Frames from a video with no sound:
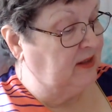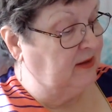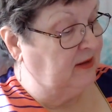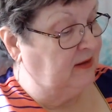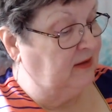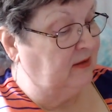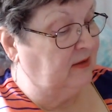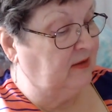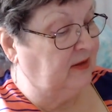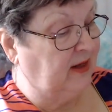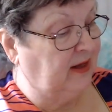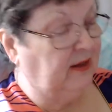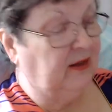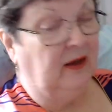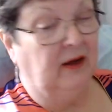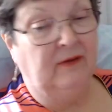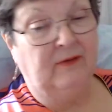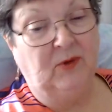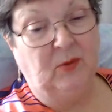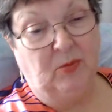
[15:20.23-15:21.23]
in set
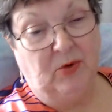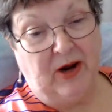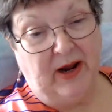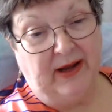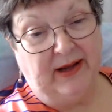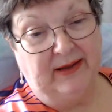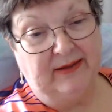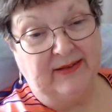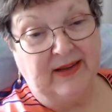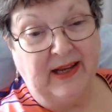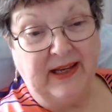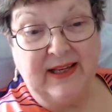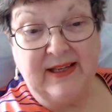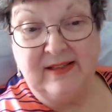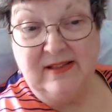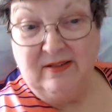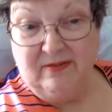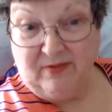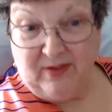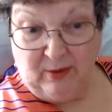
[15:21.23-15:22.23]
of the brackets. I
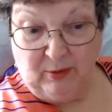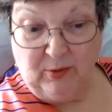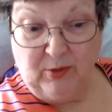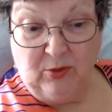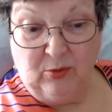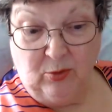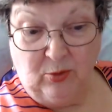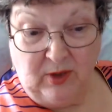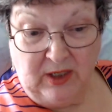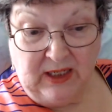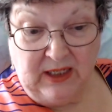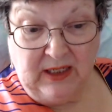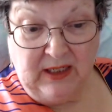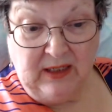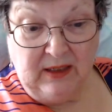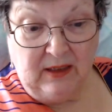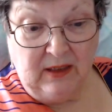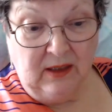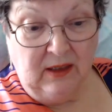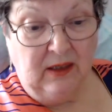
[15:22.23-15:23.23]
guess if I would
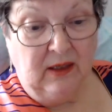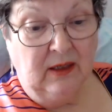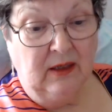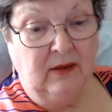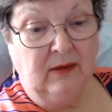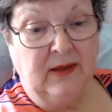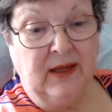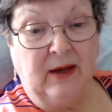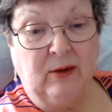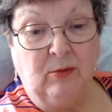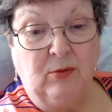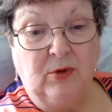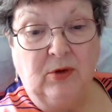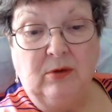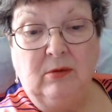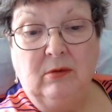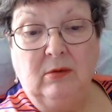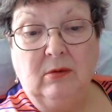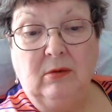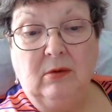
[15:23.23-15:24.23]
read, that would